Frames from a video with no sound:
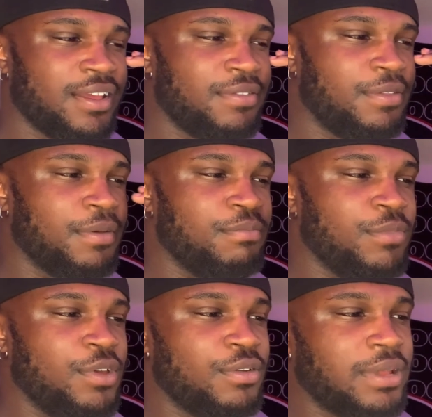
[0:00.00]
the
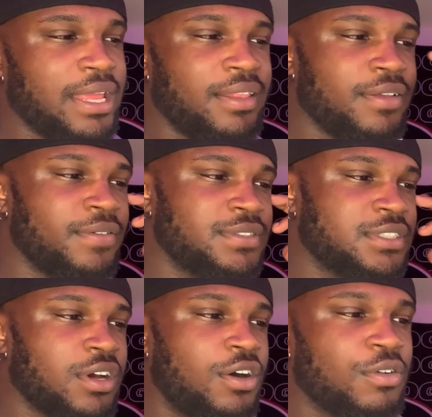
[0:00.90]
mute in the
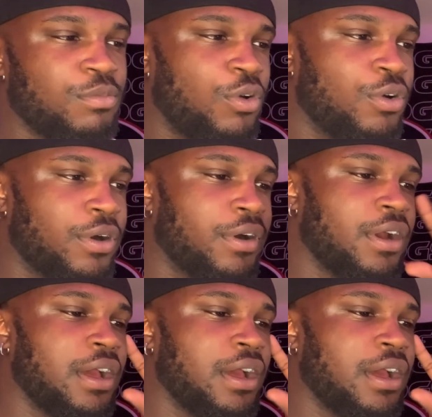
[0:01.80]
song more.